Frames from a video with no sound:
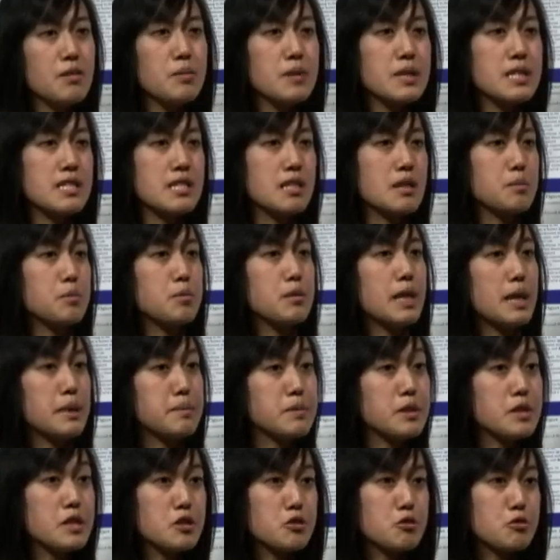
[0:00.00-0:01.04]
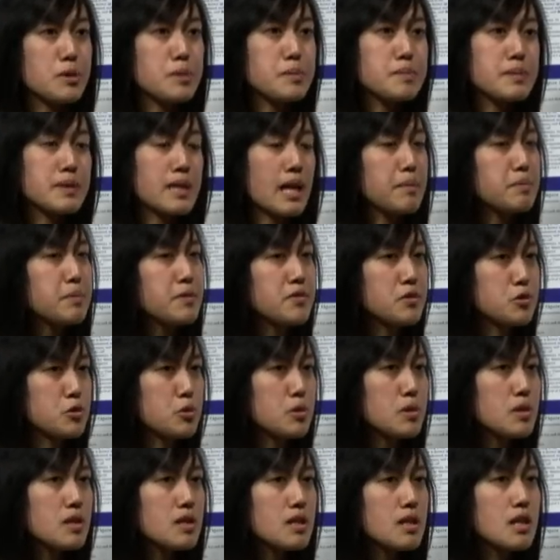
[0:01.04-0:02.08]
was a parameter suite type of
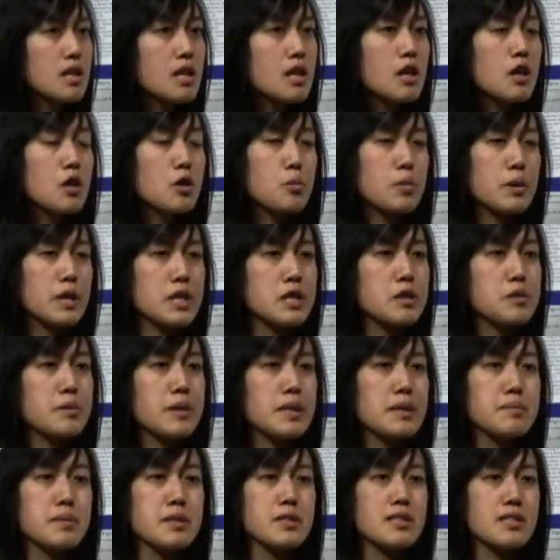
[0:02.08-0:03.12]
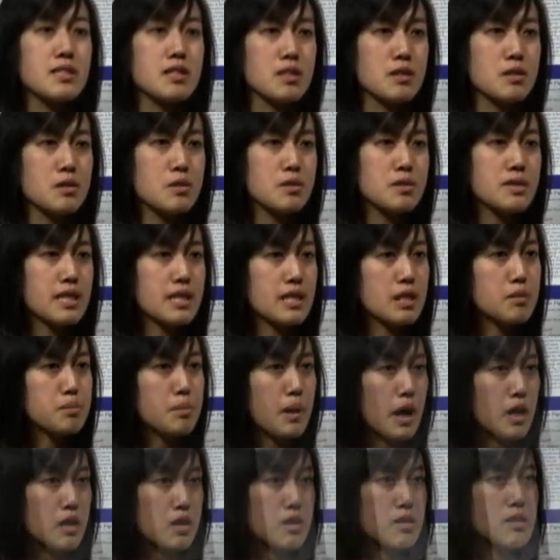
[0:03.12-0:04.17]
tool, where you were able to take a
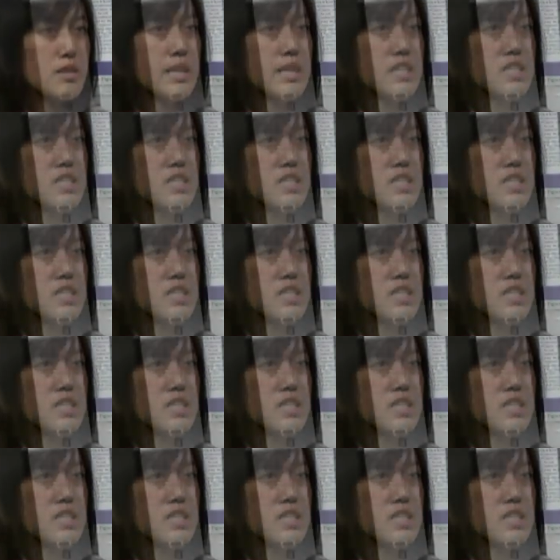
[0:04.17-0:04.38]
model